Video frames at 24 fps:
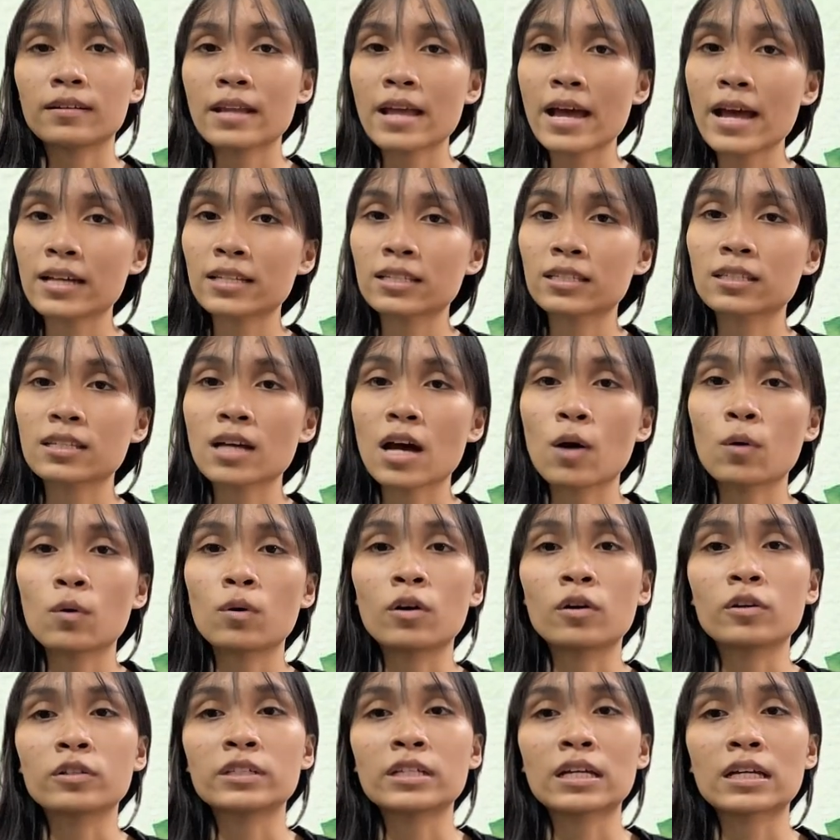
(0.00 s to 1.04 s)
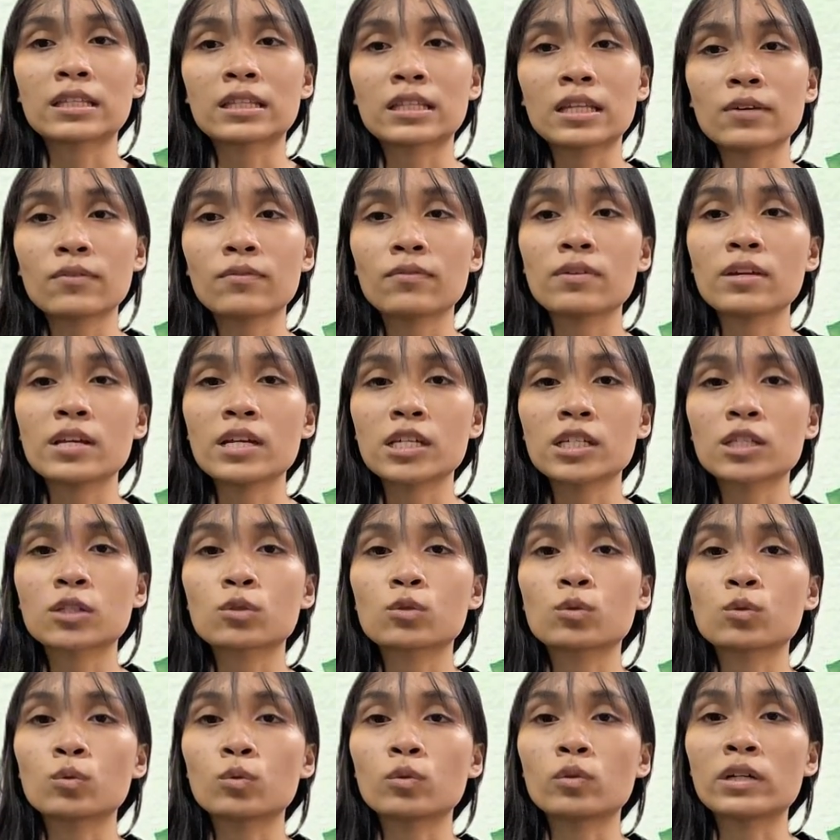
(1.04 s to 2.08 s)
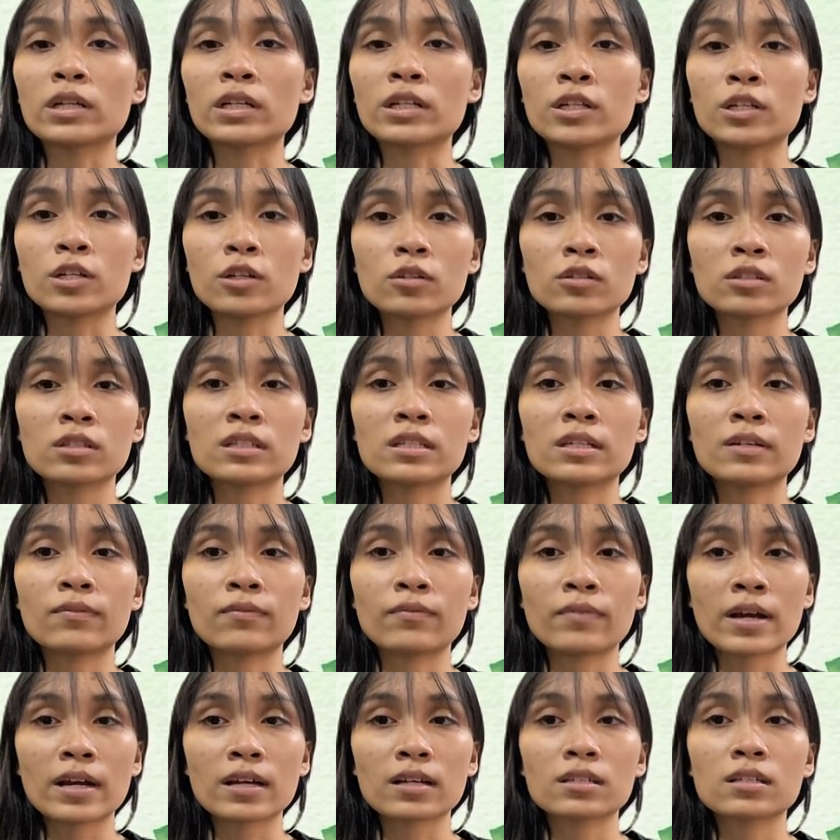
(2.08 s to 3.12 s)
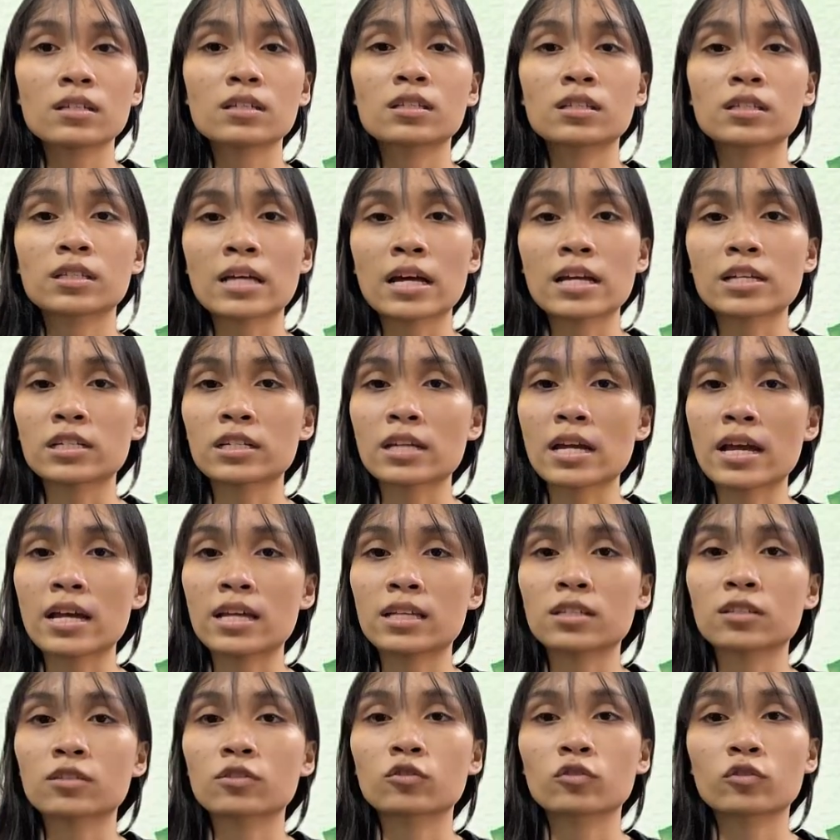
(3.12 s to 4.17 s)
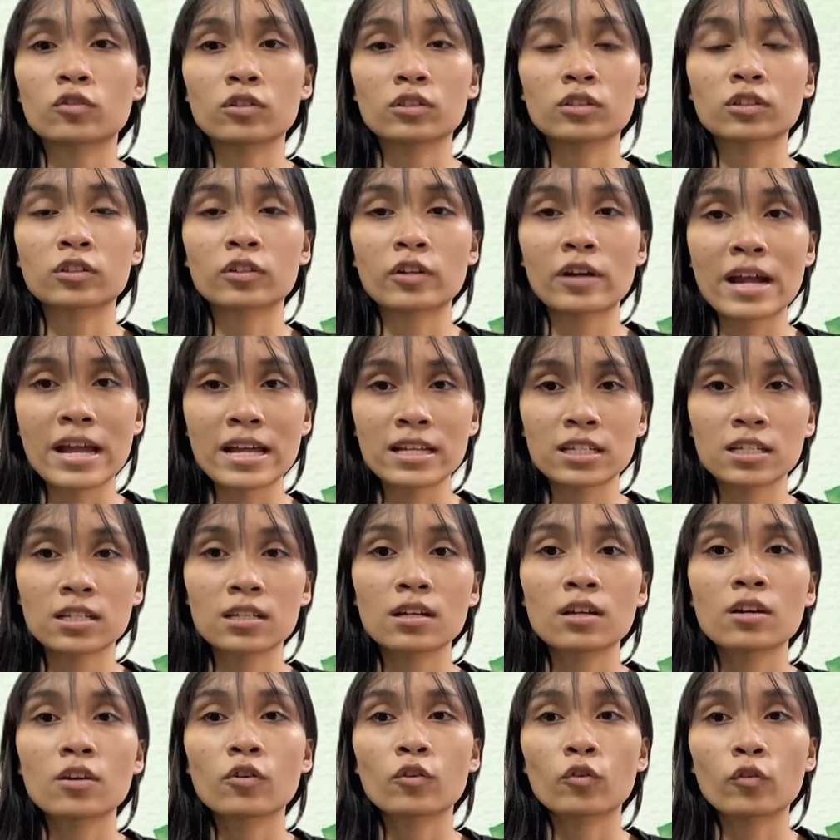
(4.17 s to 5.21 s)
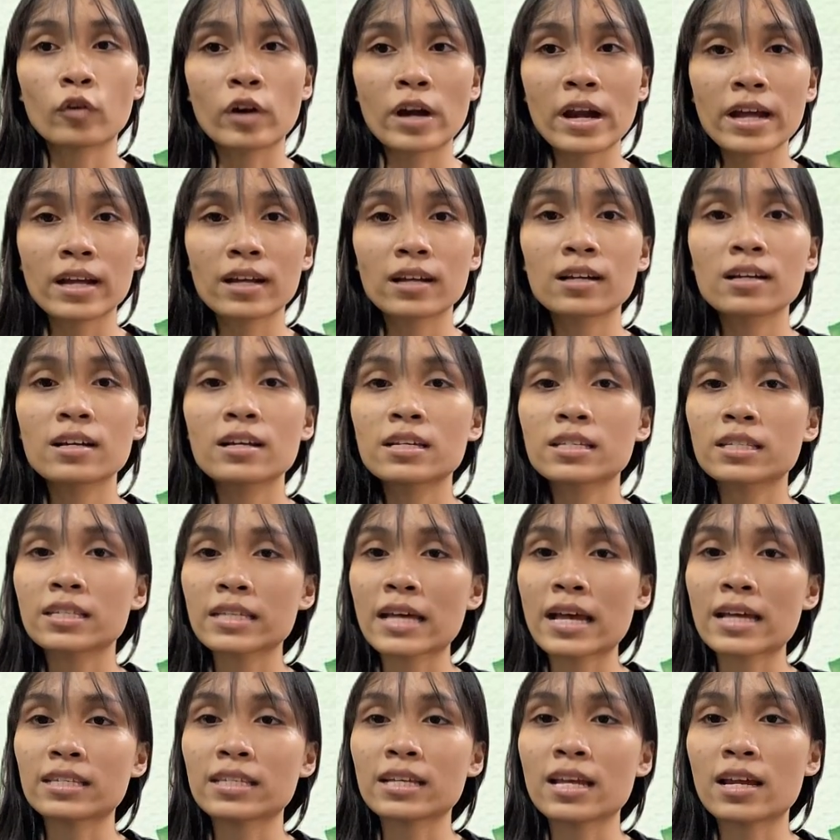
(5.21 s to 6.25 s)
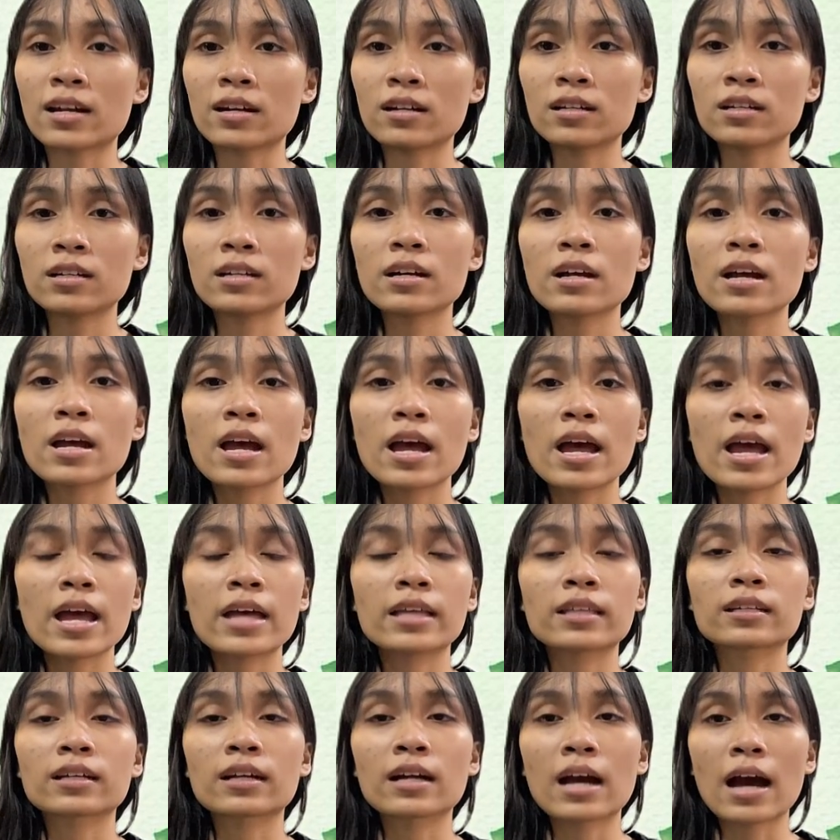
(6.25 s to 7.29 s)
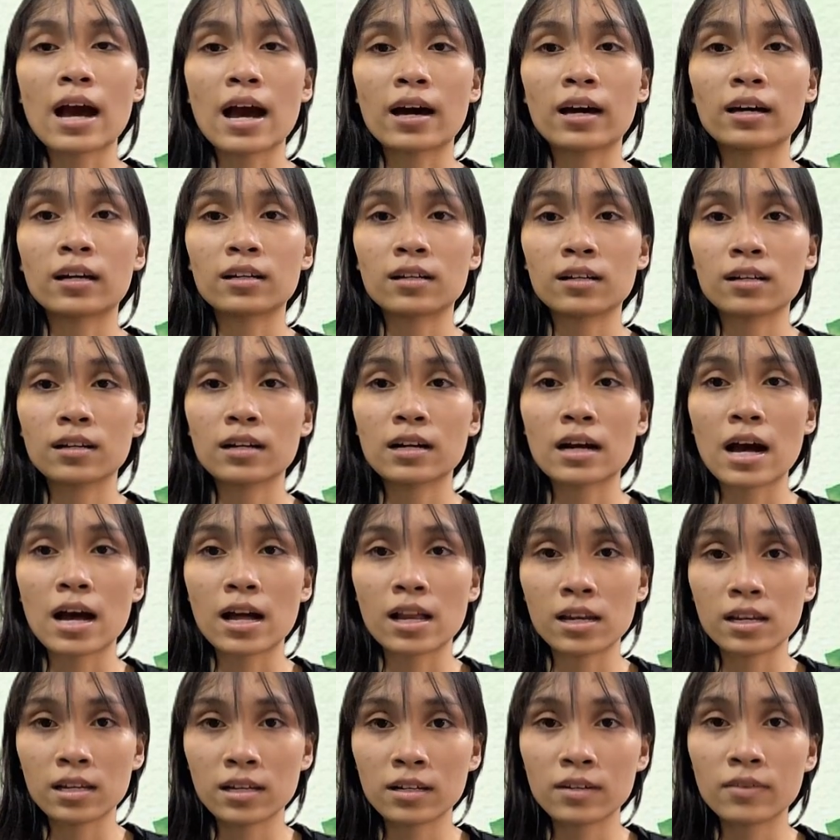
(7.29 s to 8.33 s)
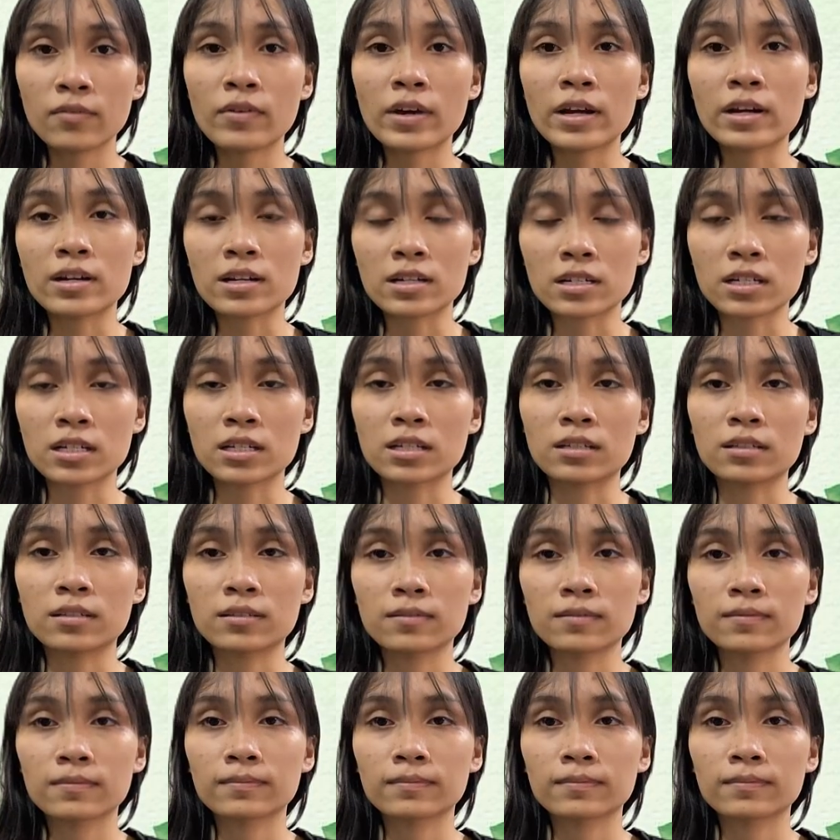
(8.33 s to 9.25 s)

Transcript: Next, our objective is to reduce defects such as scratch, crack, size error, and color variation.